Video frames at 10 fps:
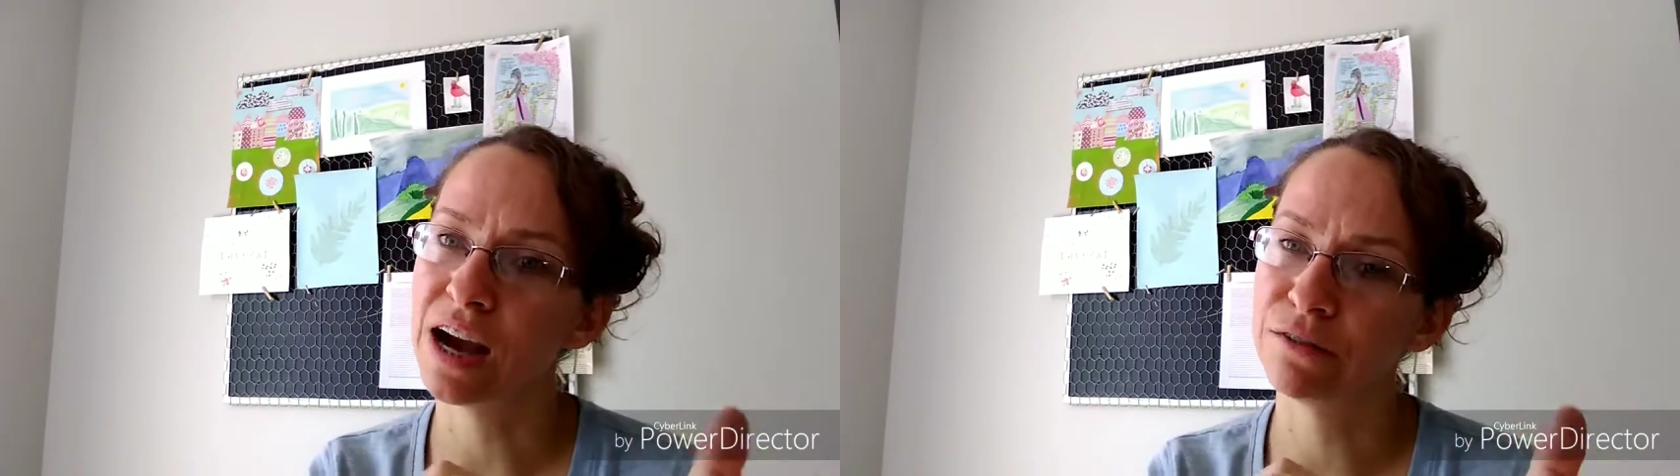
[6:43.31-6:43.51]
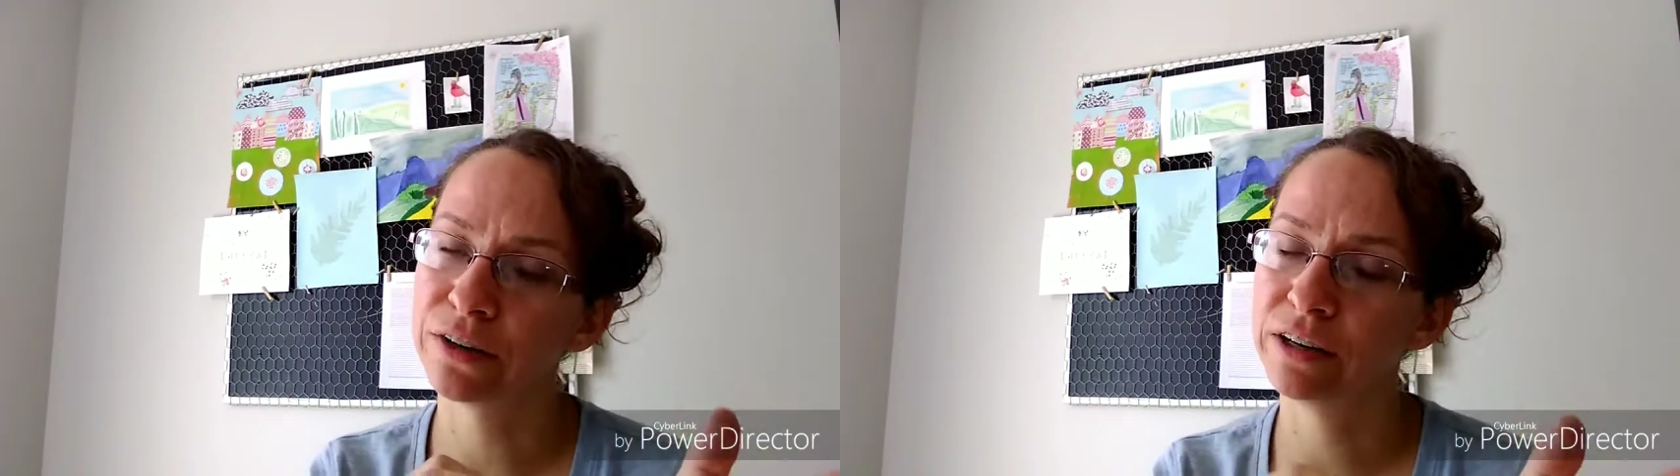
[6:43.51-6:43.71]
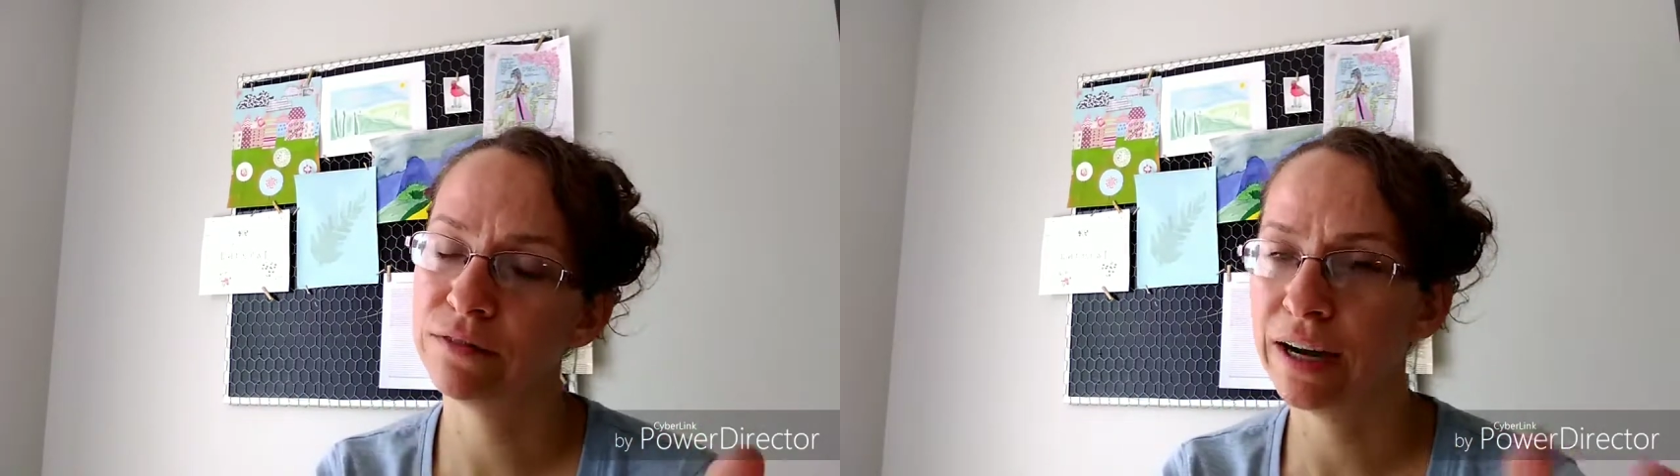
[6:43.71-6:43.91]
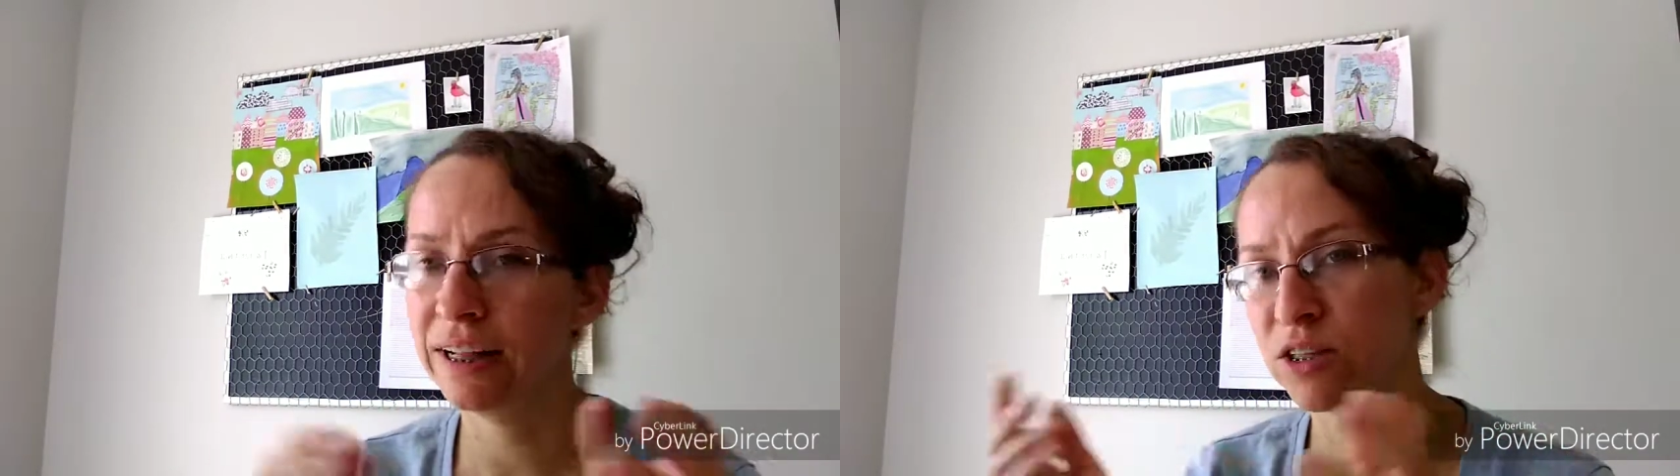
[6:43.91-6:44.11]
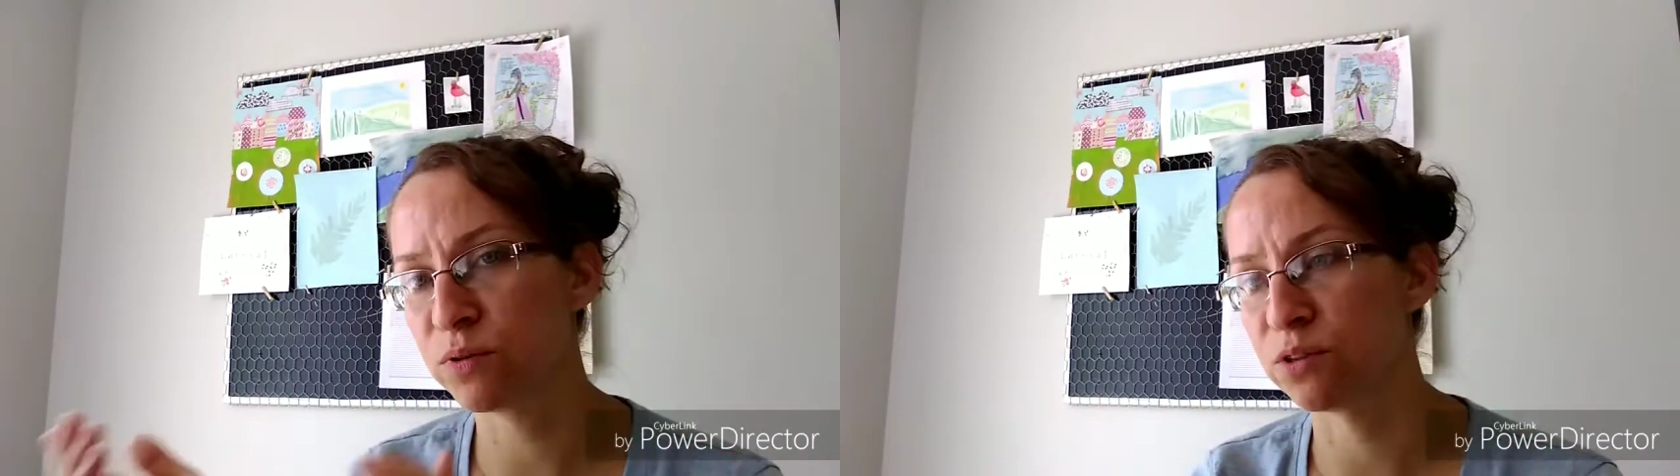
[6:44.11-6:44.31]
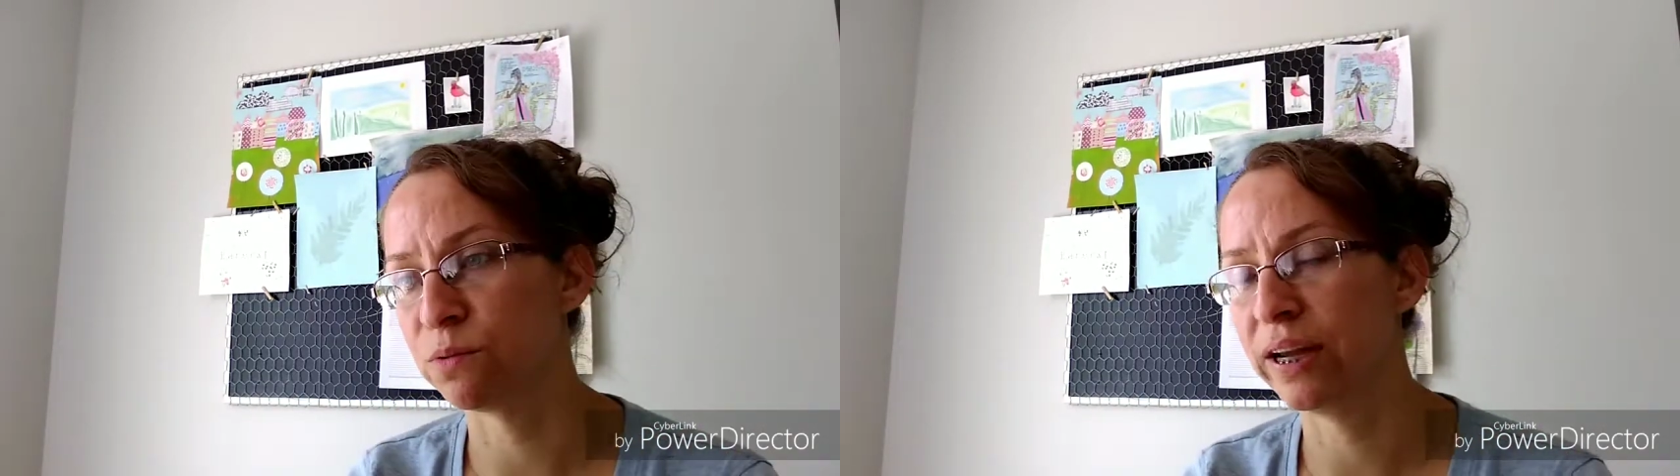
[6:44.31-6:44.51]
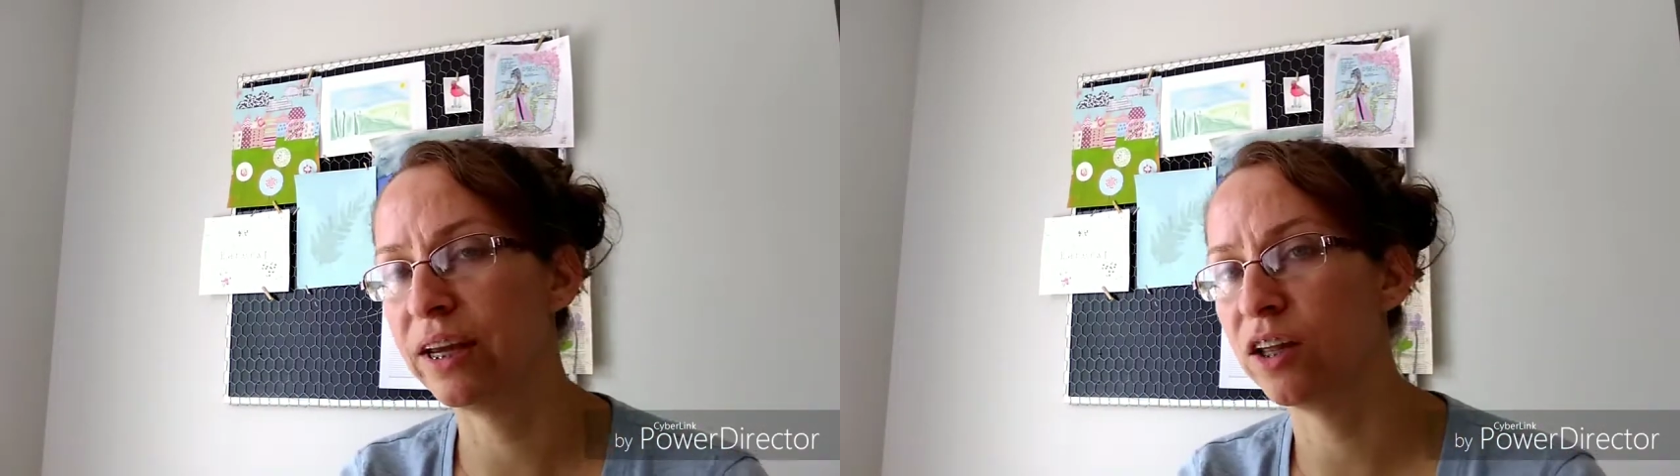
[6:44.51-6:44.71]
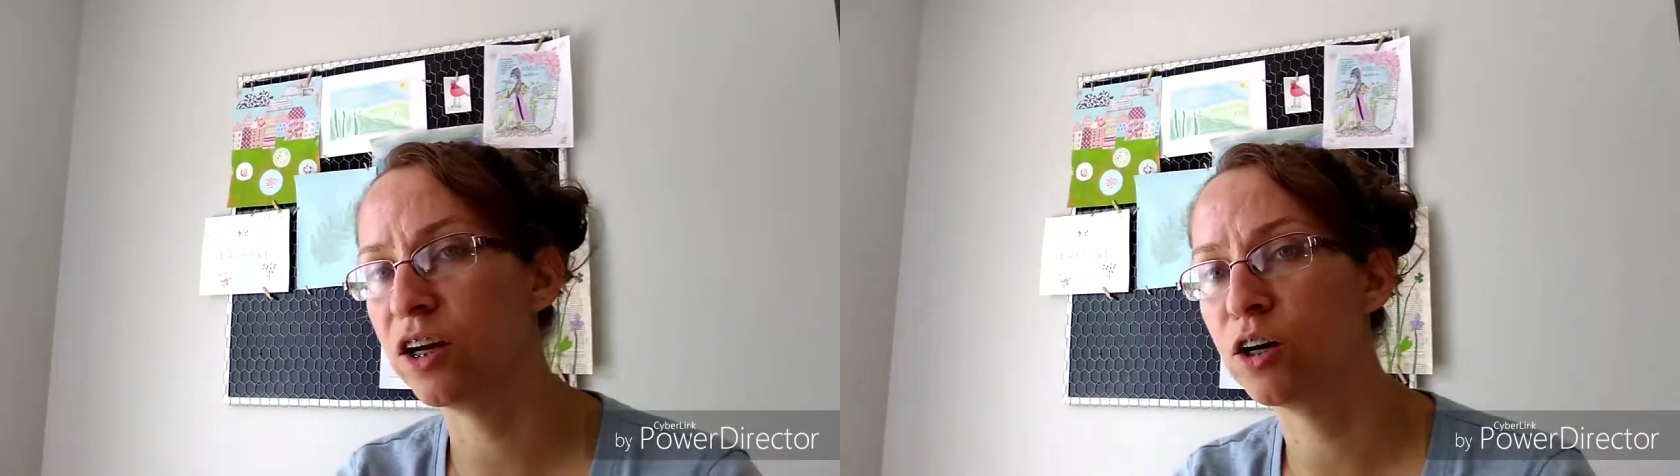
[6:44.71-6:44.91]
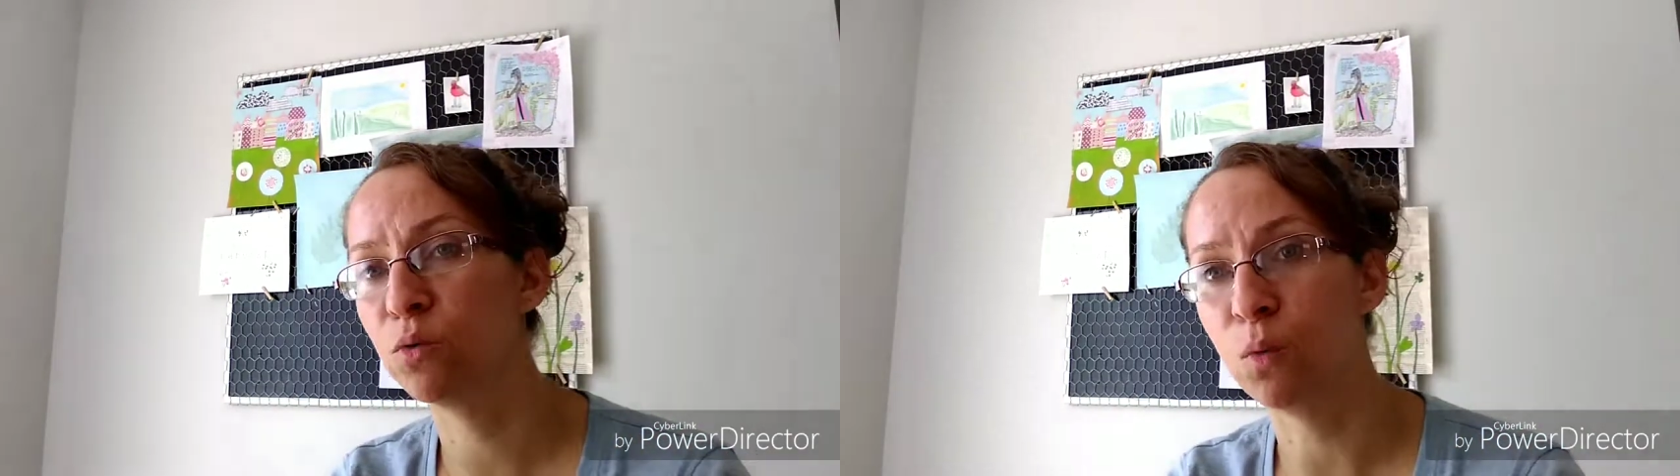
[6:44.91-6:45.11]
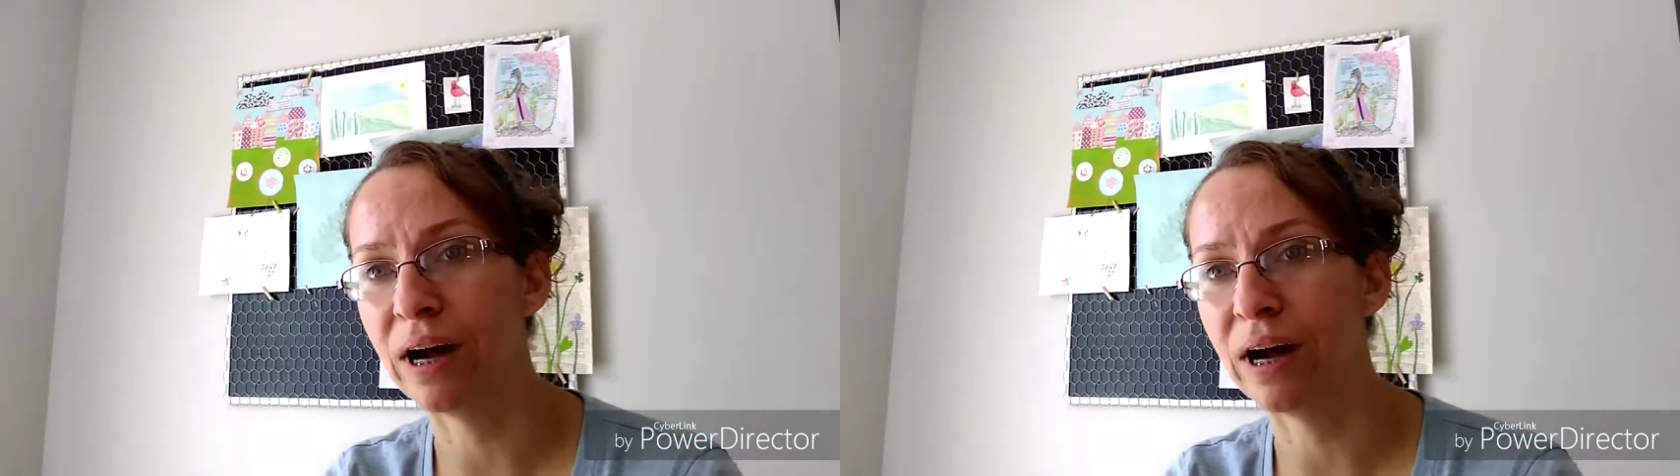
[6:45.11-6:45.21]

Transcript: African violets with the regular